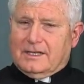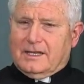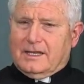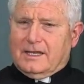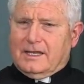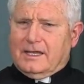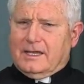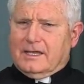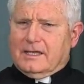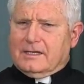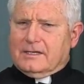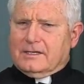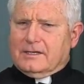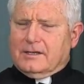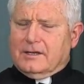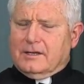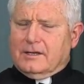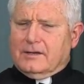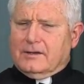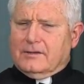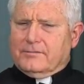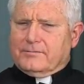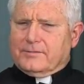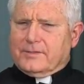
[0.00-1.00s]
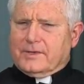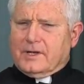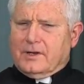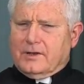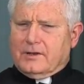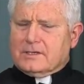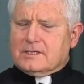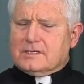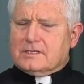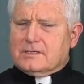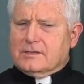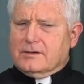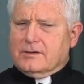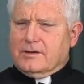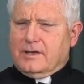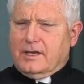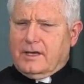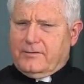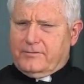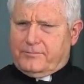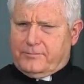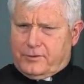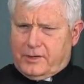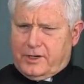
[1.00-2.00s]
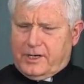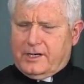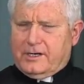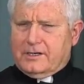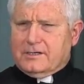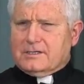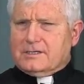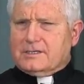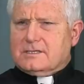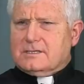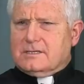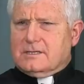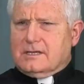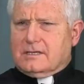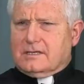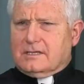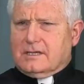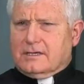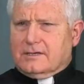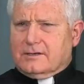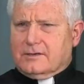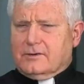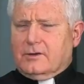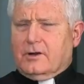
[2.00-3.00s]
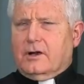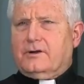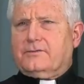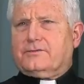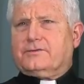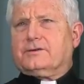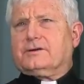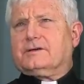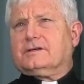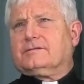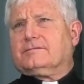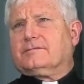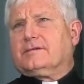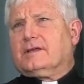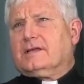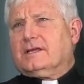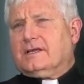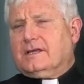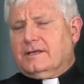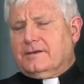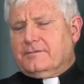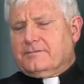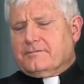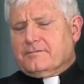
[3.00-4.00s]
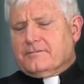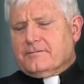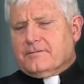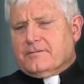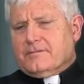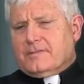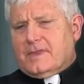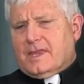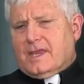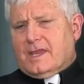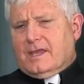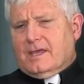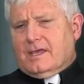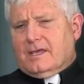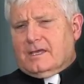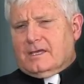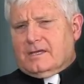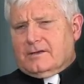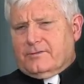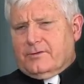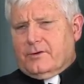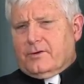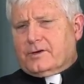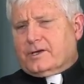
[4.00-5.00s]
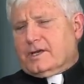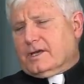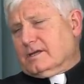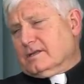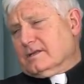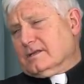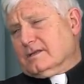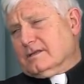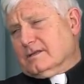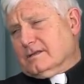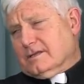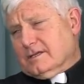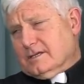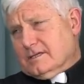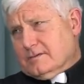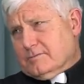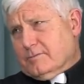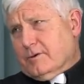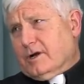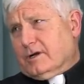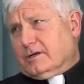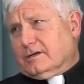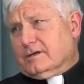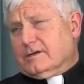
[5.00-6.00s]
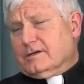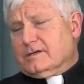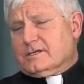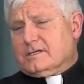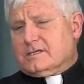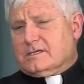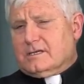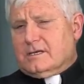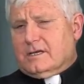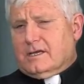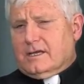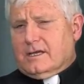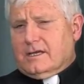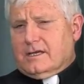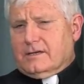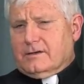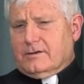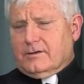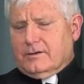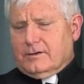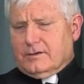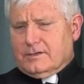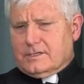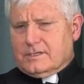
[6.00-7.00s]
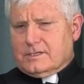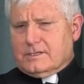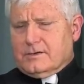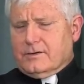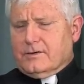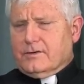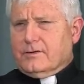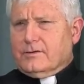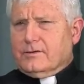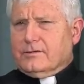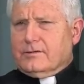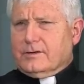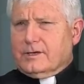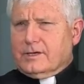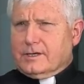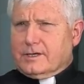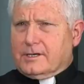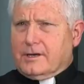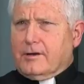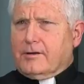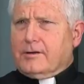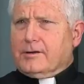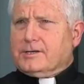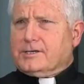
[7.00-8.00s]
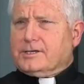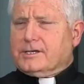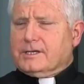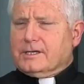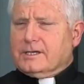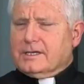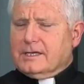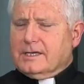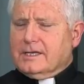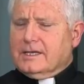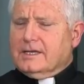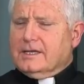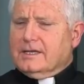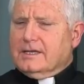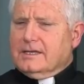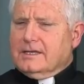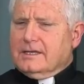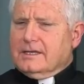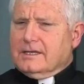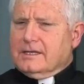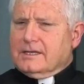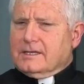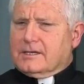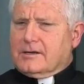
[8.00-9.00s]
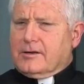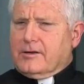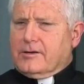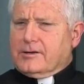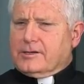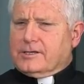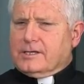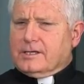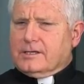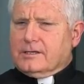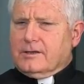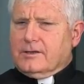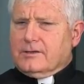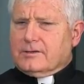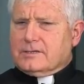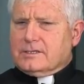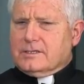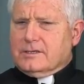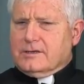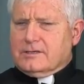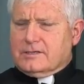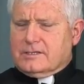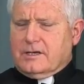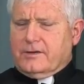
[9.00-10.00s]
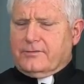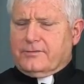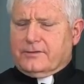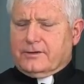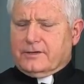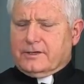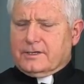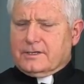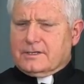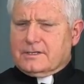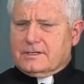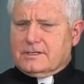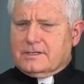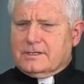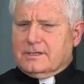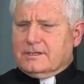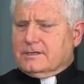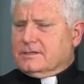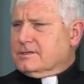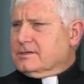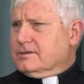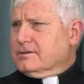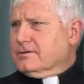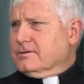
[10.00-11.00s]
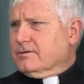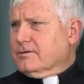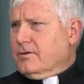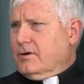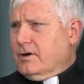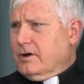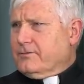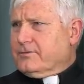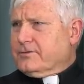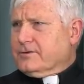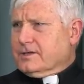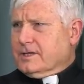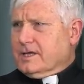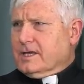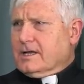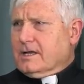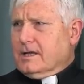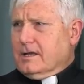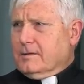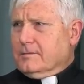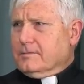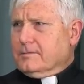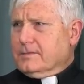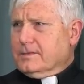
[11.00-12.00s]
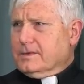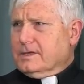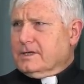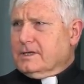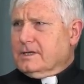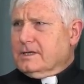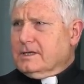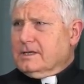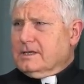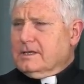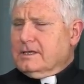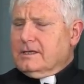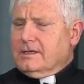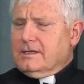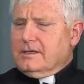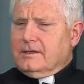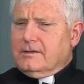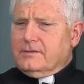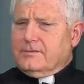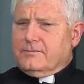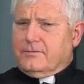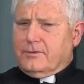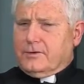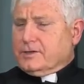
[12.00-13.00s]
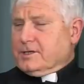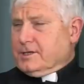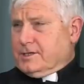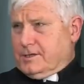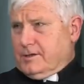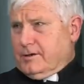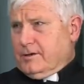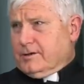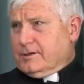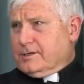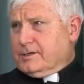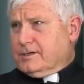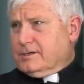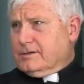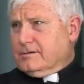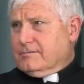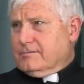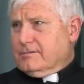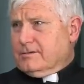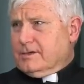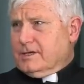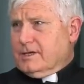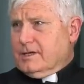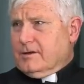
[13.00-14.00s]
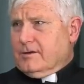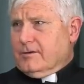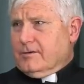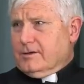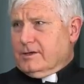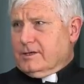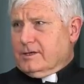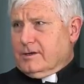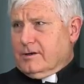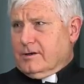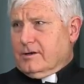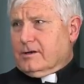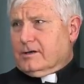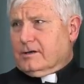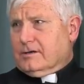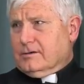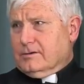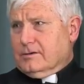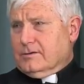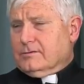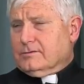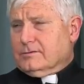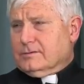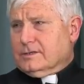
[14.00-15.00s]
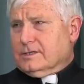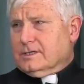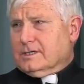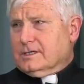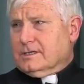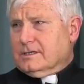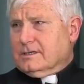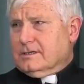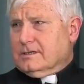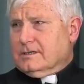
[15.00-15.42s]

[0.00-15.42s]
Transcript: And would also have prayers that they could offer, invoking these martyrs, and also encouraging those in their sufferings to offer that up for the church here in her own